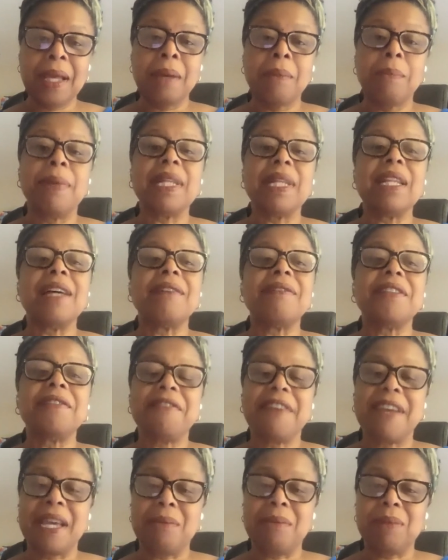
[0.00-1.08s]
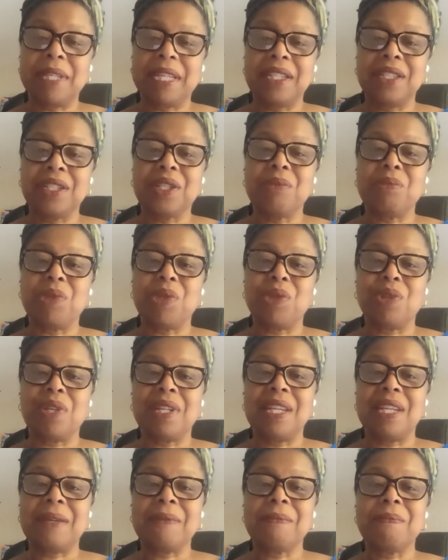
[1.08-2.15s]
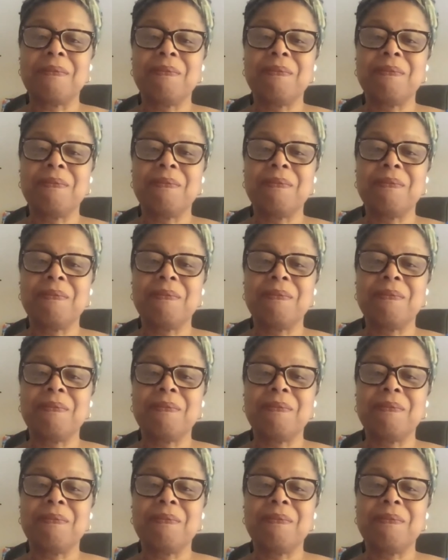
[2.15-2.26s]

Beloved family and community,